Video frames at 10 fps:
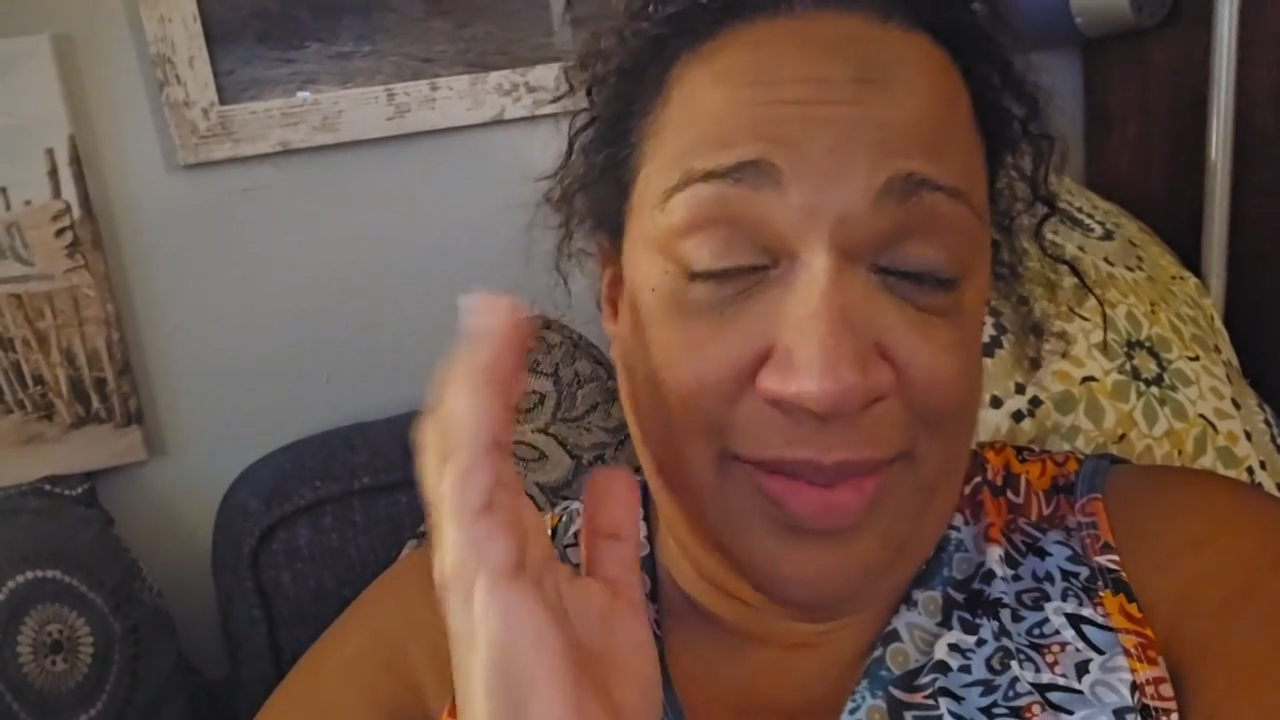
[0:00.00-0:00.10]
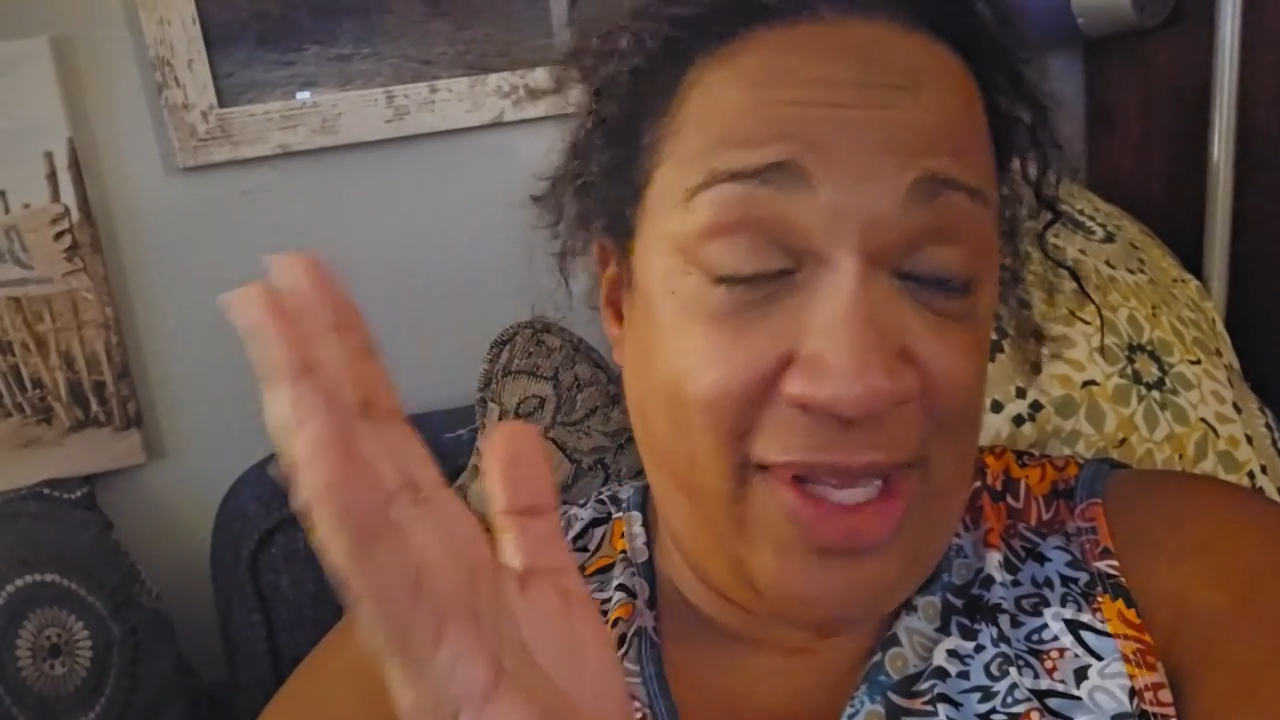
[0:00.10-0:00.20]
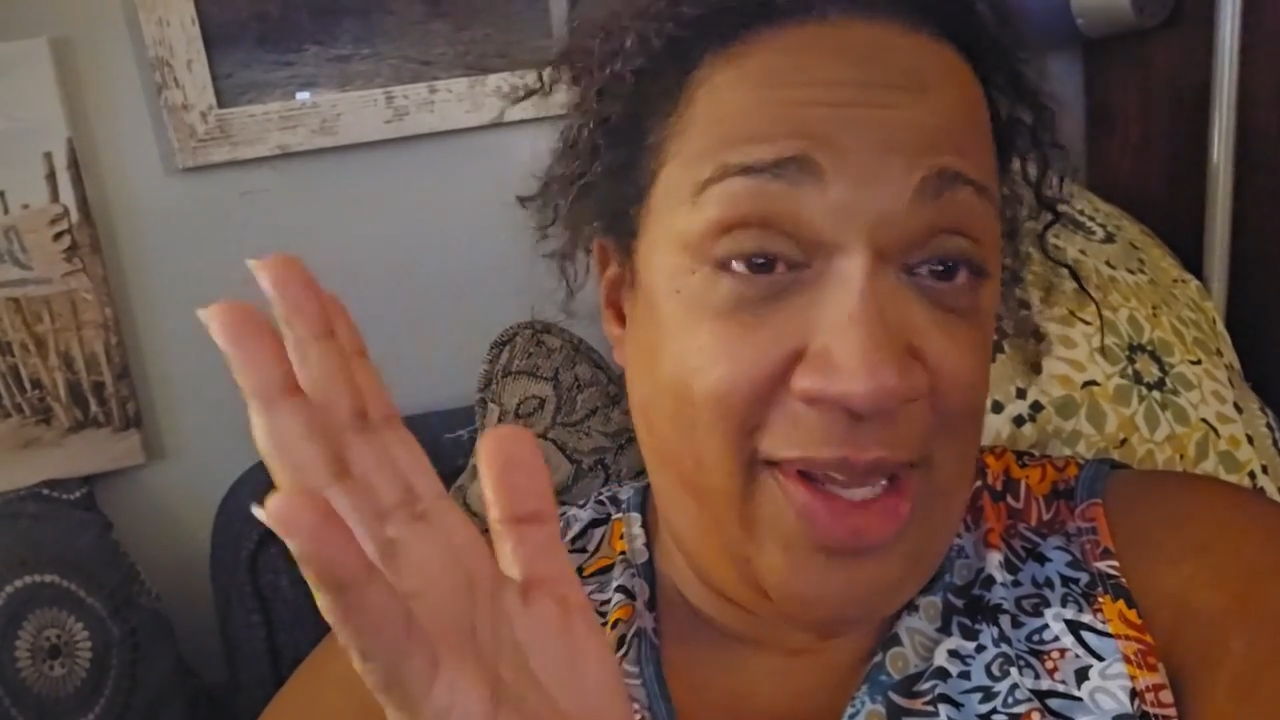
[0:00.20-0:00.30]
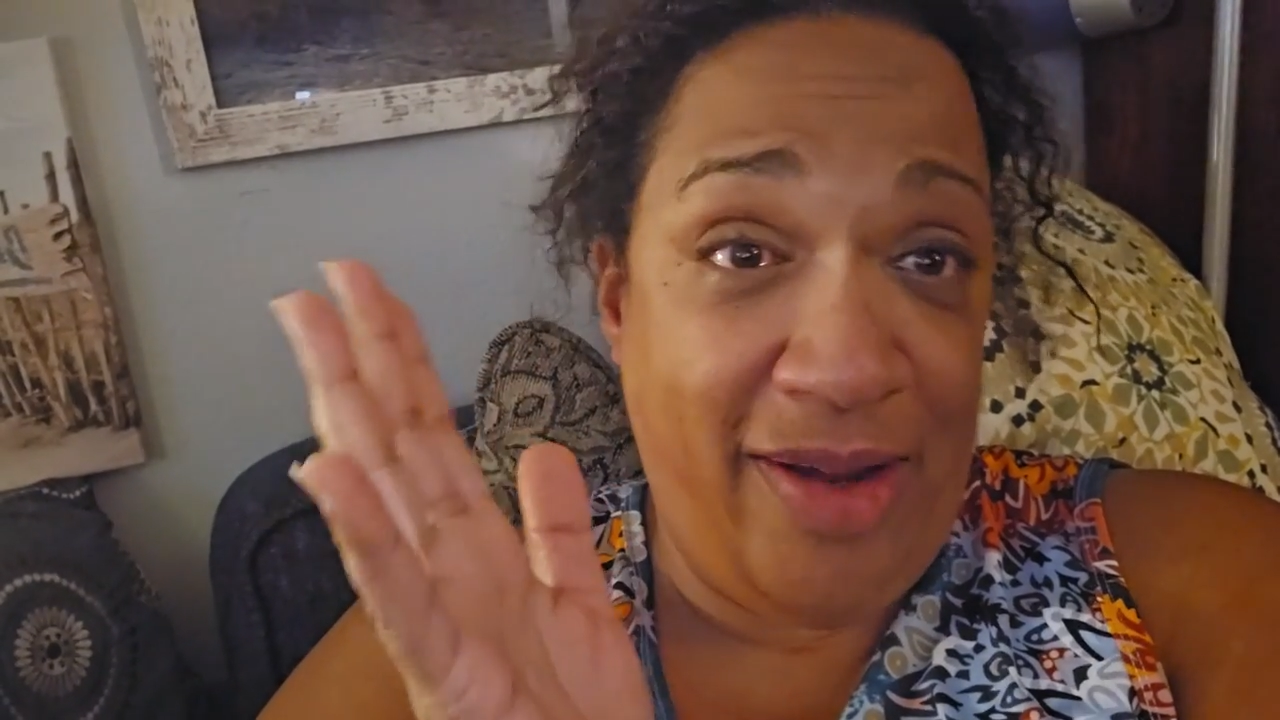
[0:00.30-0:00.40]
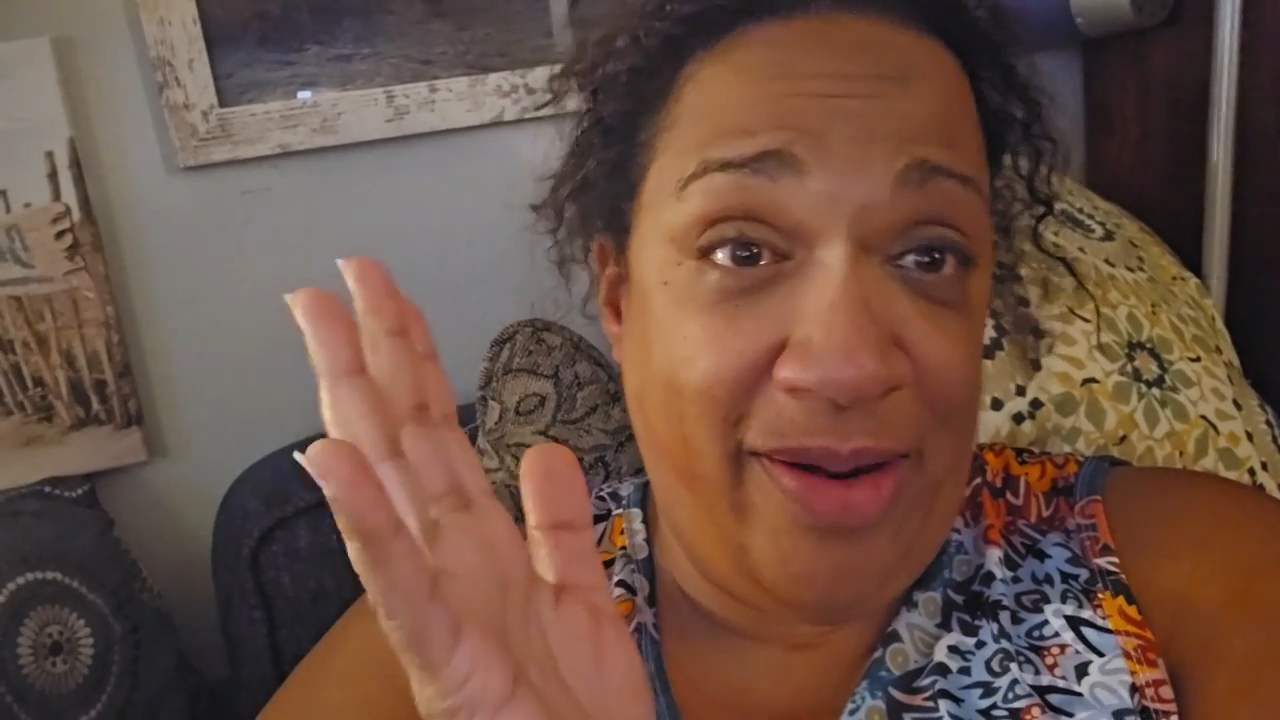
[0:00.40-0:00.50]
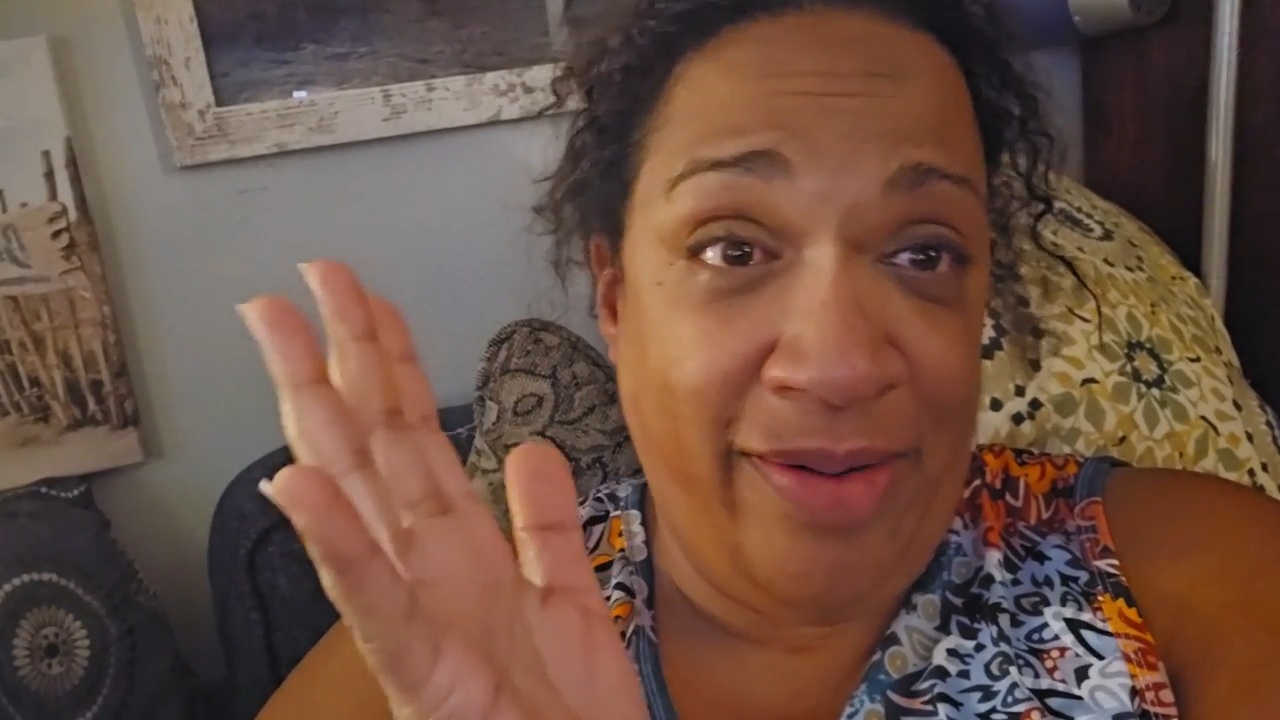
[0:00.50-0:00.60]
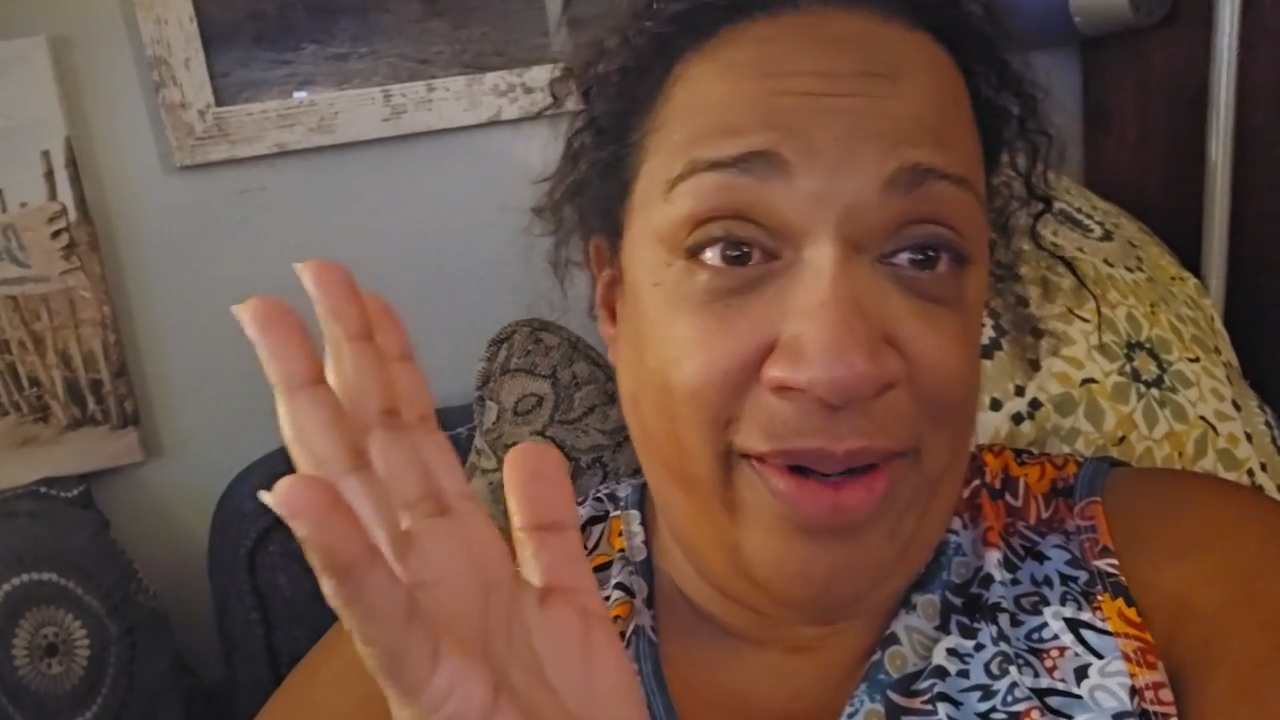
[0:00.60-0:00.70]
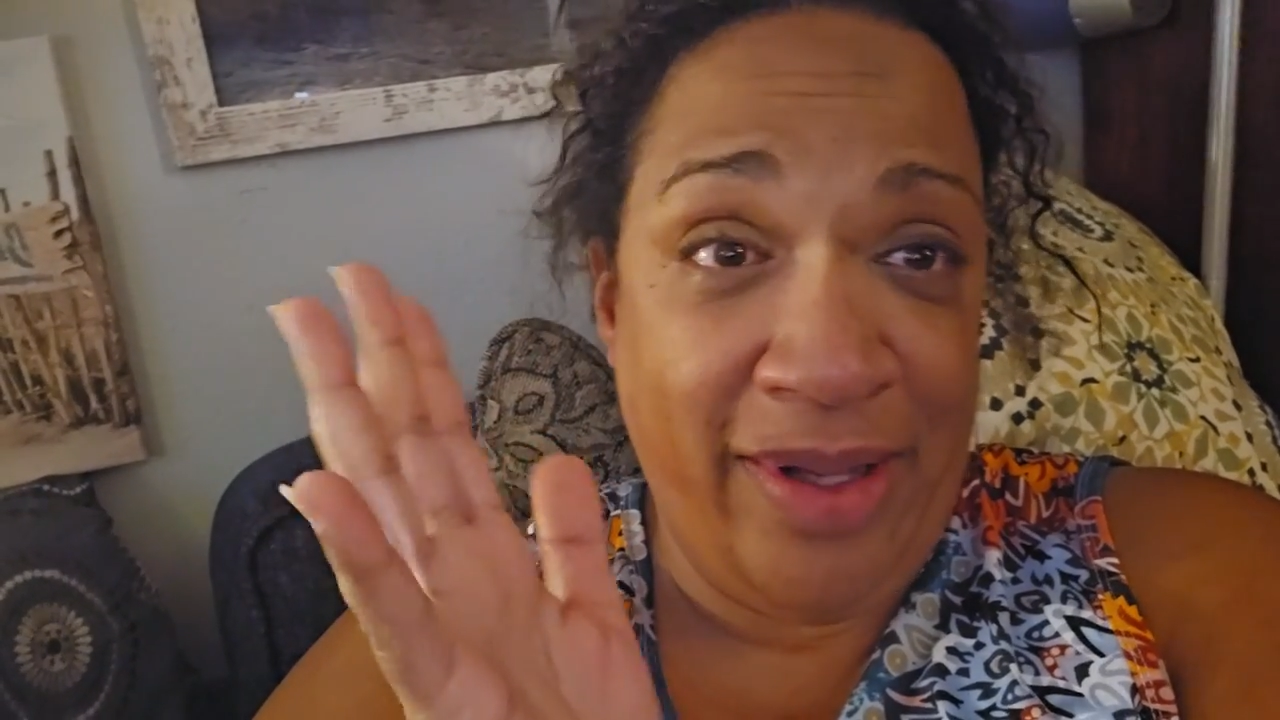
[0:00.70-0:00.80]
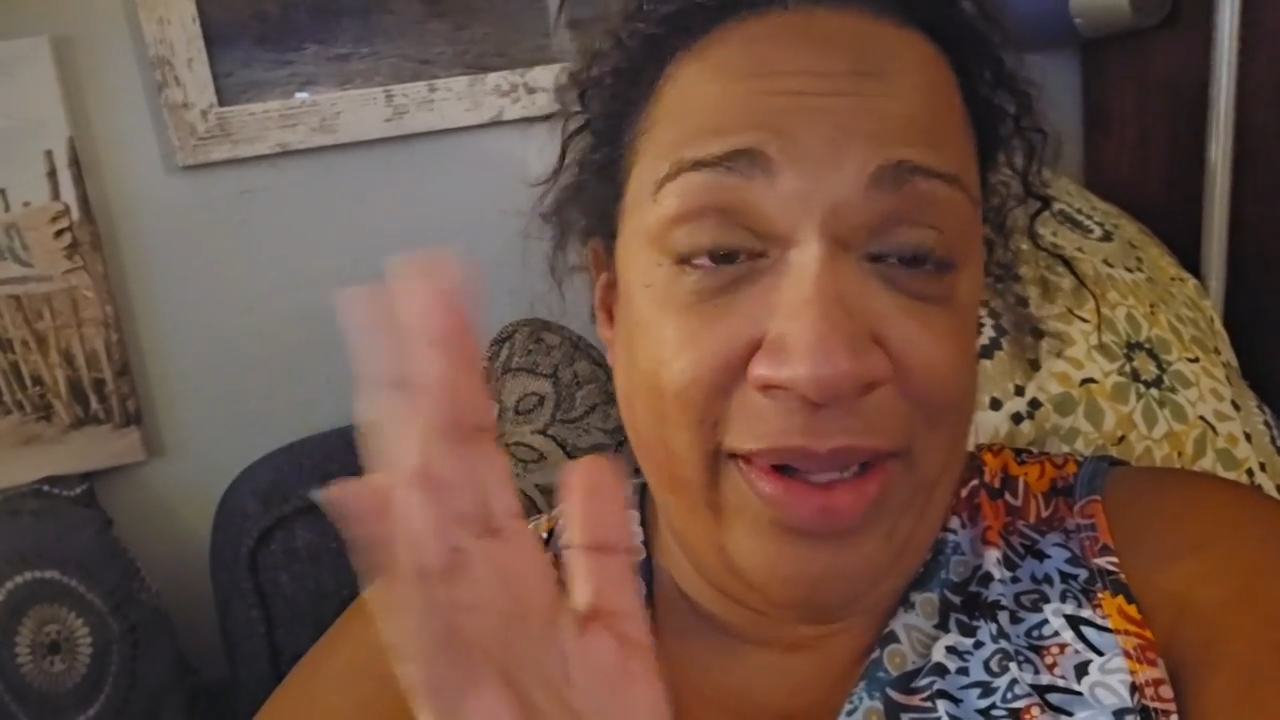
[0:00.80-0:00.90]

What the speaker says: the year,